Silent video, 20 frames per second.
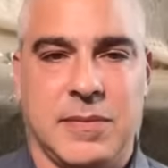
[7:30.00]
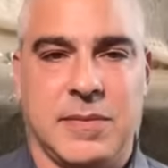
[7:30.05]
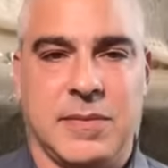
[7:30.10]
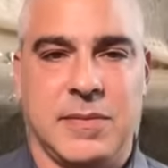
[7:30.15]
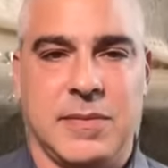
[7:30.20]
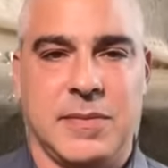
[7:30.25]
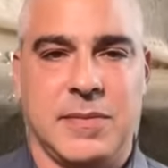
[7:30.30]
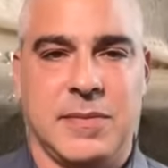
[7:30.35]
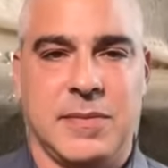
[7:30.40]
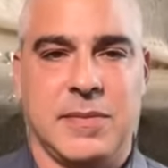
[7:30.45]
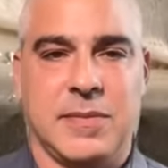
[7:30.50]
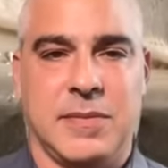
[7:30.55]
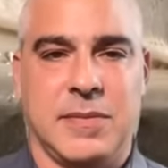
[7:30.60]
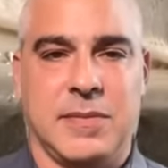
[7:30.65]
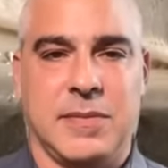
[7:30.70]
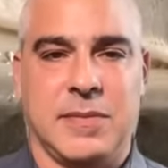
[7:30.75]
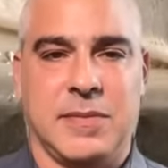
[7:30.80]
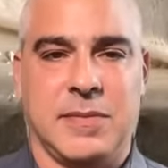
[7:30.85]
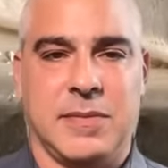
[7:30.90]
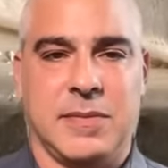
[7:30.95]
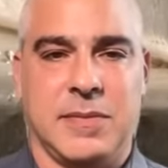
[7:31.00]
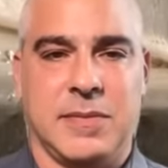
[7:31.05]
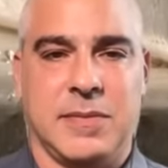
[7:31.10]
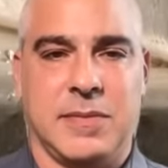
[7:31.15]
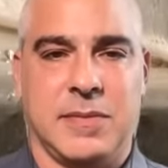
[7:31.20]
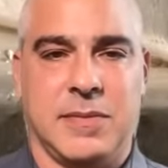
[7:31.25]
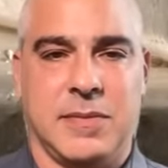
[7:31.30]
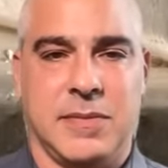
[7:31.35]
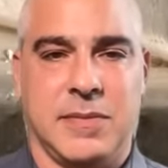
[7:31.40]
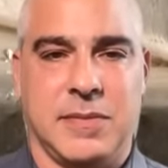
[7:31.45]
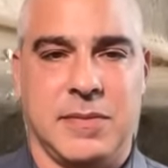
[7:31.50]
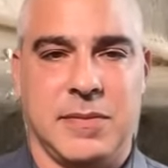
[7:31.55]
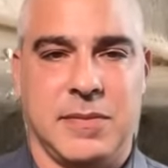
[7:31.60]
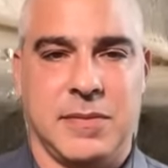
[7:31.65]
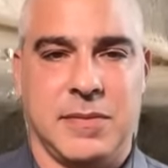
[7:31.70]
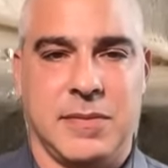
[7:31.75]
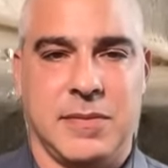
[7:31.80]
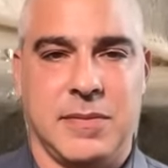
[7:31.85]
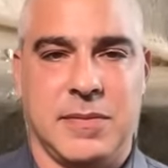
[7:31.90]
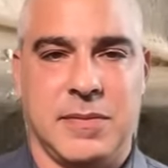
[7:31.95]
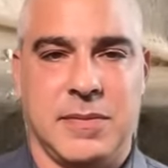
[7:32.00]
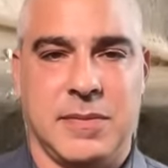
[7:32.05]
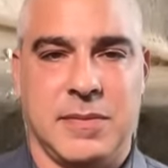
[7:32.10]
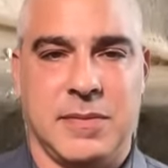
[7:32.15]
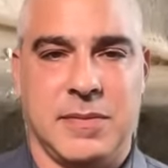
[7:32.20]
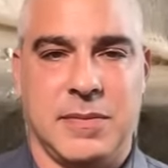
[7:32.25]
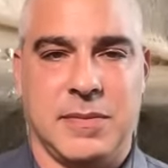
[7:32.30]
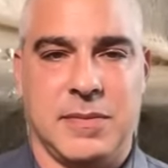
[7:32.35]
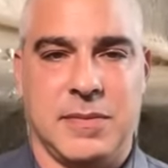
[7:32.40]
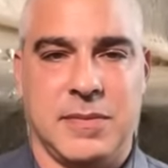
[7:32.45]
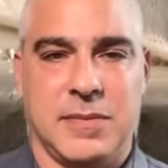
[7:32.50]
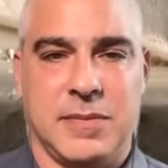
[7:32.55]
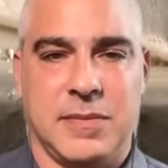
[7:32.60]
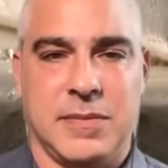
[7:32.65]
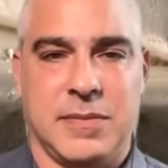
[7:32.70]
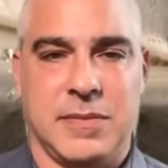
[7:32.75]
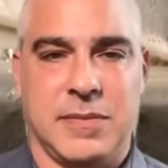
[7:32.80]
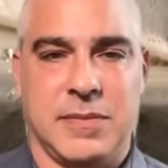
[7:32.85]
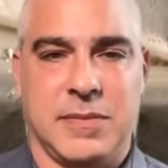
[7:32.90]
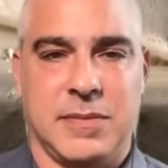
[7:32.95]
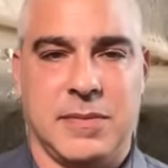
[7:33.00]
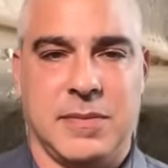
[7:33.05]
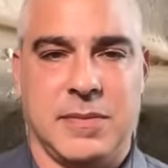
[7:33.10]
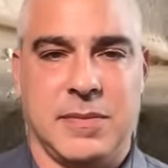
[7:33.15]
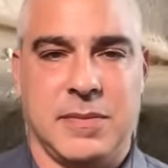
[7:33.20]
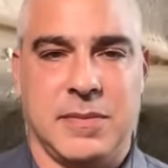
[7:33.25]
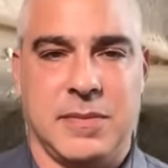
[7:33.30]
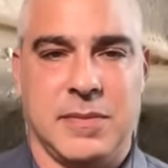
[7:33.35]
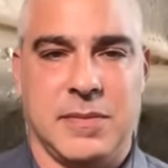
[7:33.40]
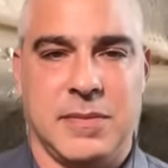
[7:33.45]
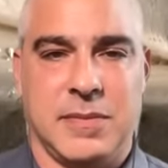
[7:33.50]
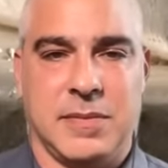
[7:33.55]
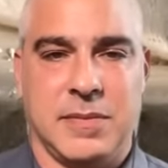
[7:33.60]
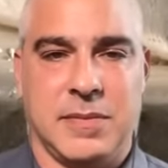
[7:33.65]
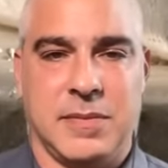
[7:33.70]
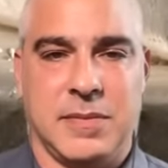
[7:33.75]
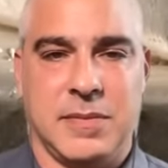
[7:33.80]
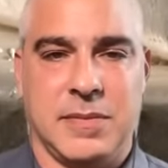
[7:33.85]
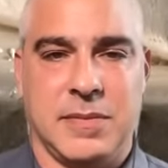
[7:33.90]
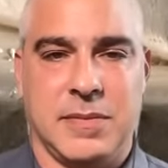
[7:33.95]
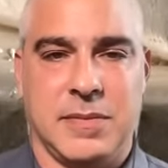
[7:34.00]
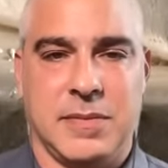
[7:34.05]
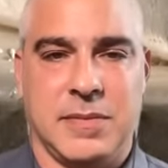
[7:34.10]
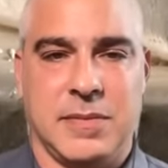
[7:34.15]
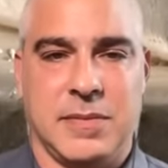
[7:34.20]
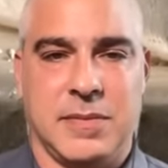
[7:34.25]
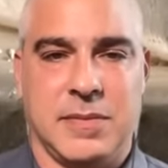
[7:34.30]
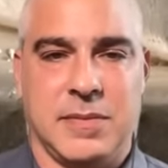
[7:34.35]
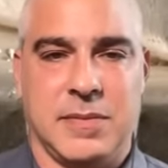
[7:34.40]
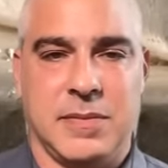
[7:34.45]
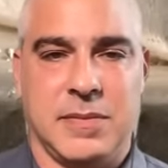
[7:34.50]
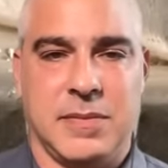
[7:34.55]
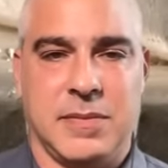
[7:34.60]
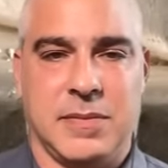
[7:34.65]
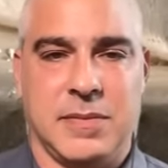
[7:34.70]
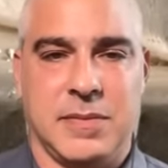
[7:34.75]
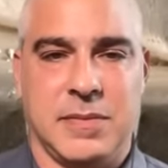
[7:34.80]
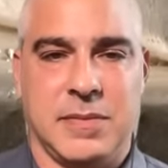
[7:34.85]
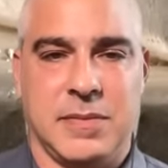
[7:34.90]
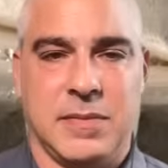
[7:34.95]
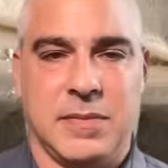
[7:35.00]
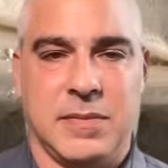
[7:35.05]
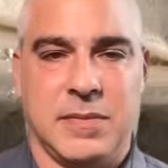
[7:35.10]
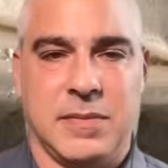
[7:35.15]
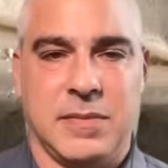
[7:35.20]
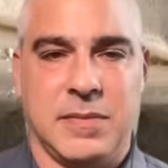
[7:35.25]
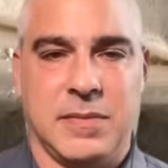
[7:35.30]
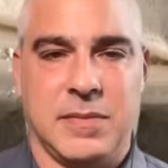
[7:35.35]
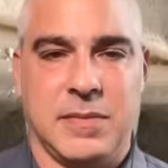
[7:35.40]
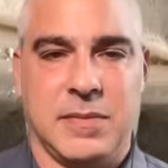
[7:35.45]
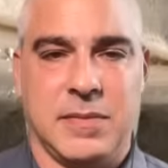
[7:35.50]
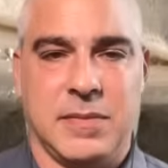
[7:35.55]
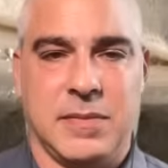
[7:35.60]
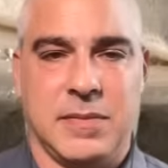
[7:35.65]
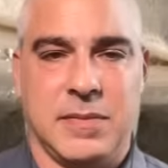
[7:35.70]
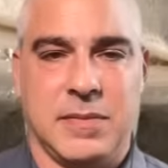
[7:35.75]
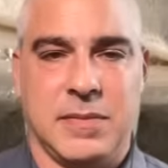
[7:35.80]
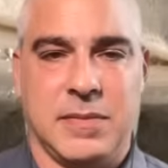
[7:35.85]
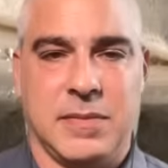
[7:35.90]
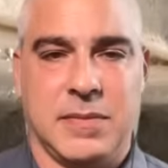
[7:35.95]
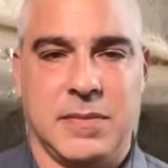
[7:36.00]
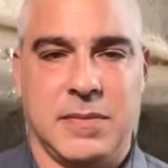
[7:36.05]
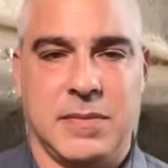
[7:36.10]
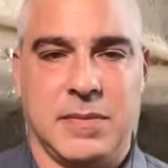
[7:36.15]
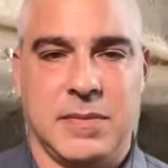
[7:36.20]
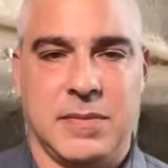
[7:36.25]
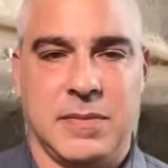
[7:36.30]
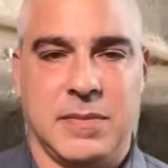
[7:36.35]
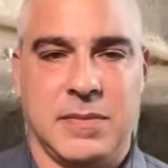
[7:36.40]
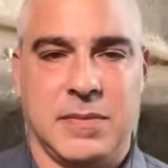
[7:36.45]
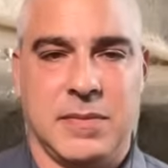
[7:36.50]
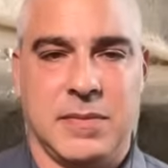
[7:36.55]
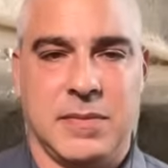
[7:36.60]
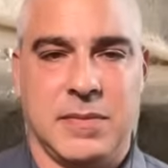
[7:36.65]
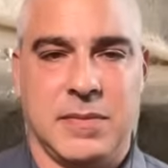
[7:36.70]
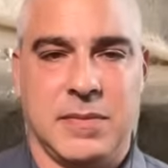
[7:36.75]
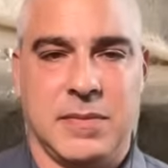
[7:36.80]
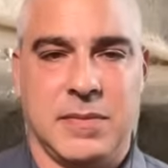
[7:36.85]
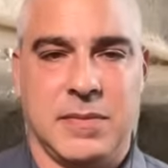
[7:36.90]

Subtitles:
[no speech]